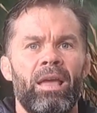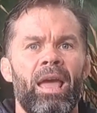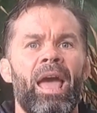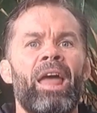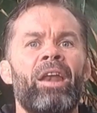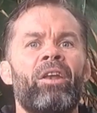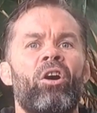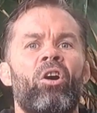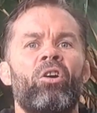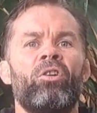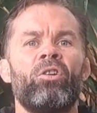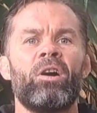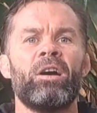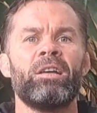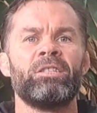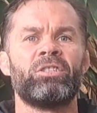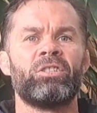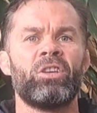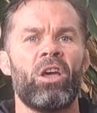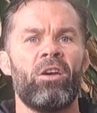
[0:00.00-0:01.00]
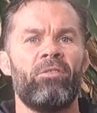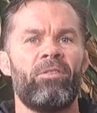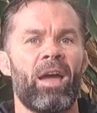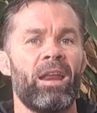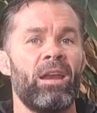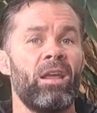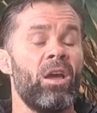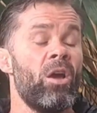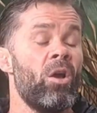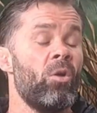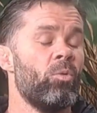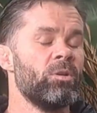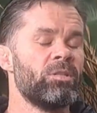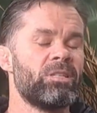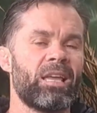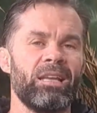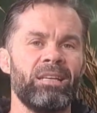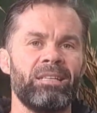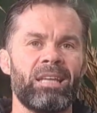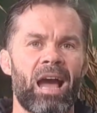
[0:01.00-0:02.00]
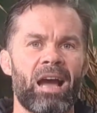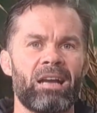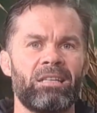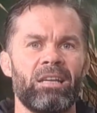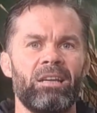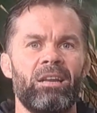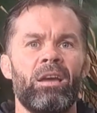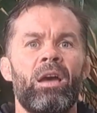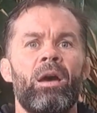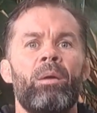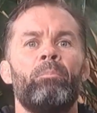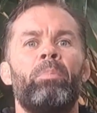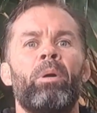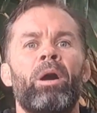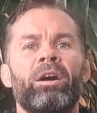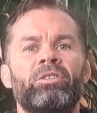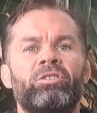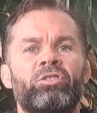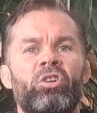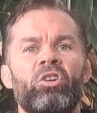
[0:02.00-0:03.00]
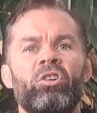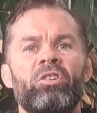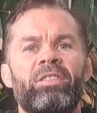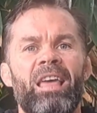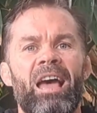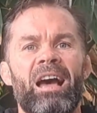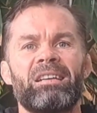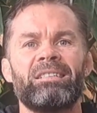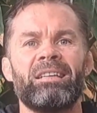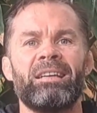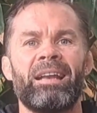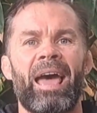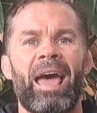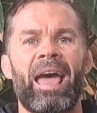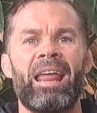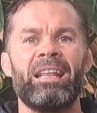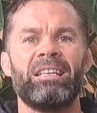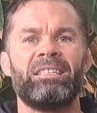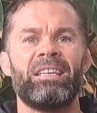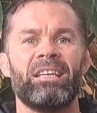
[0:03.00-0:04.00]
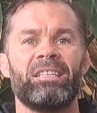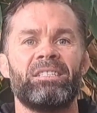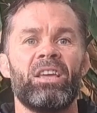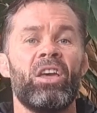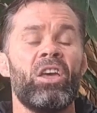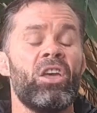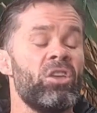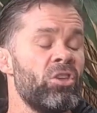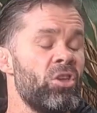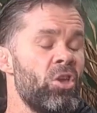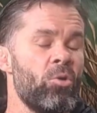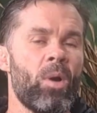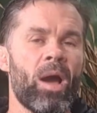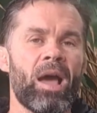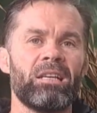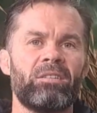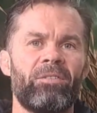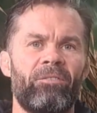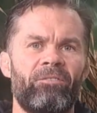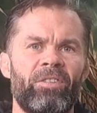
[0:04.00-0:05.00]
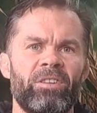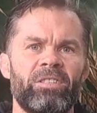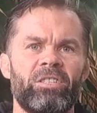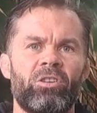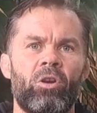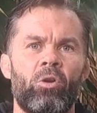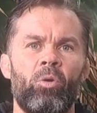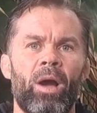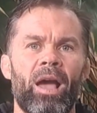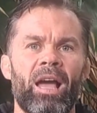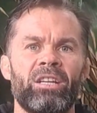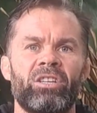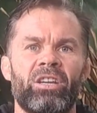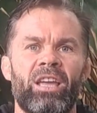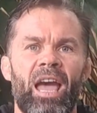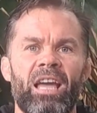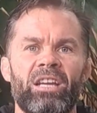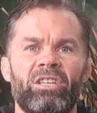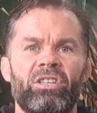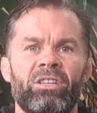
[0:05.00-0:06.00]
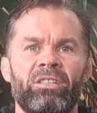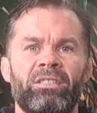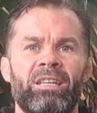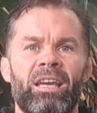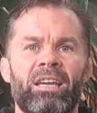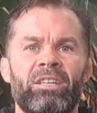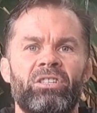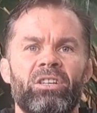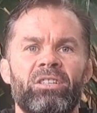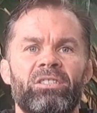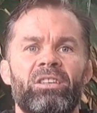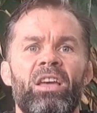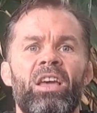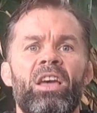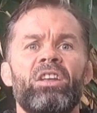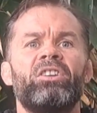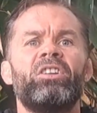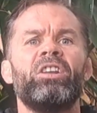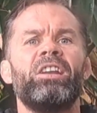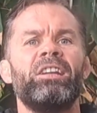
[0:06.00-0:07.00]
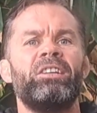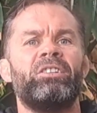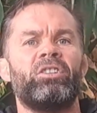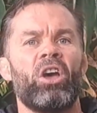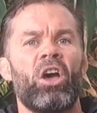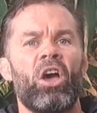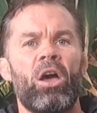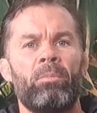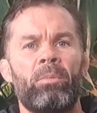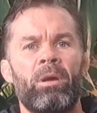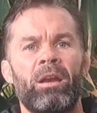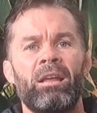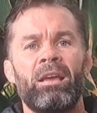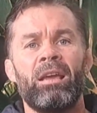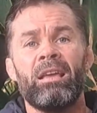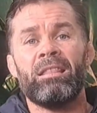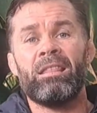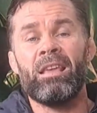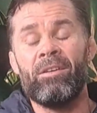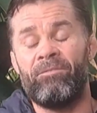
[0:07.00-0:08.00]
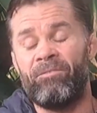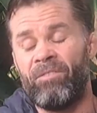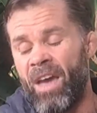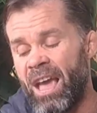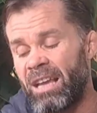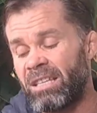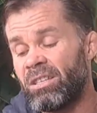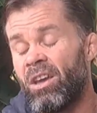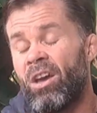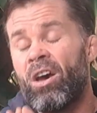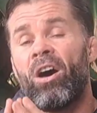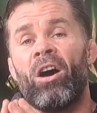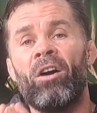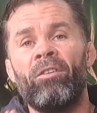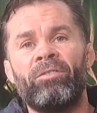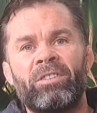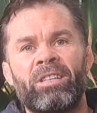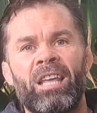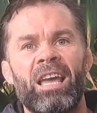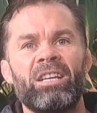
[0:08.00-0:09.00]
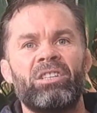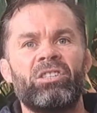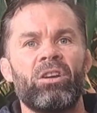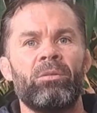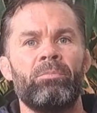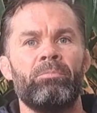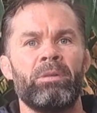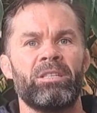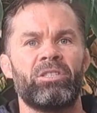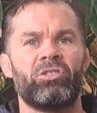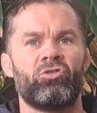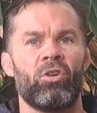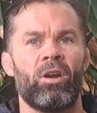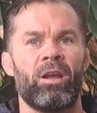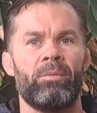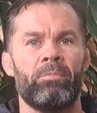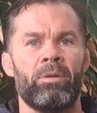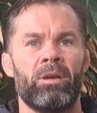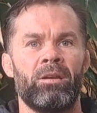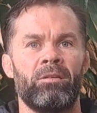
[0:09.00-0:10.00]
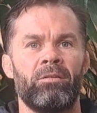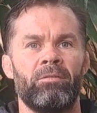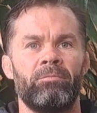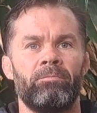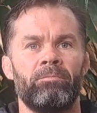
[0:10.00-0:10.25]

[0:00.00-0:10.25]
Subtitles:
An online survey was conducted by 2,086 US physical education teachers to determine the effects of teacher mistreatment.